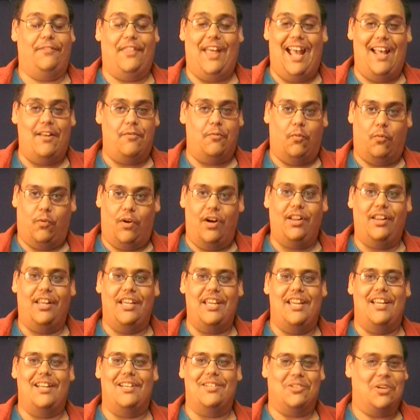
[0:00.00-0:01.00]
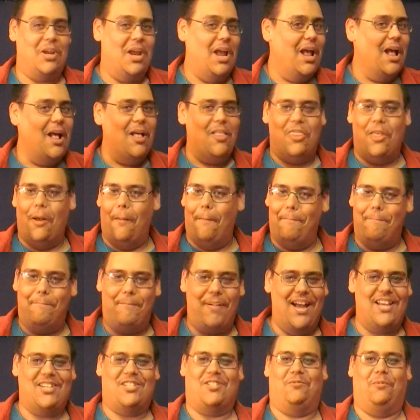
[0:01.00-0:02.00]
That really is the
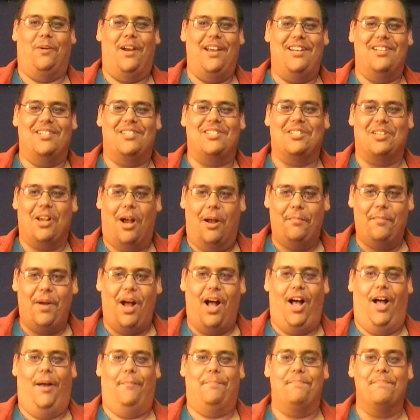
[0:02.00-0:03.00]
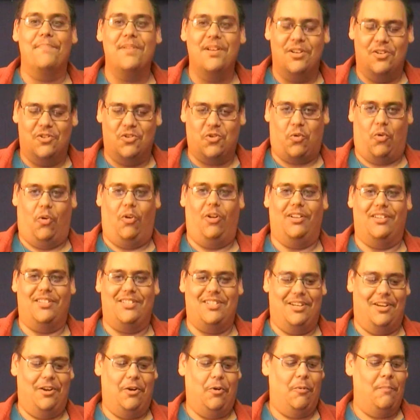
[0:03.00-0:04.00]
best way to sum up Troll
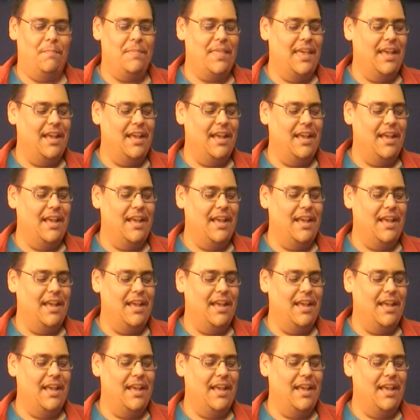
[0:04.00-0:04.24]
2.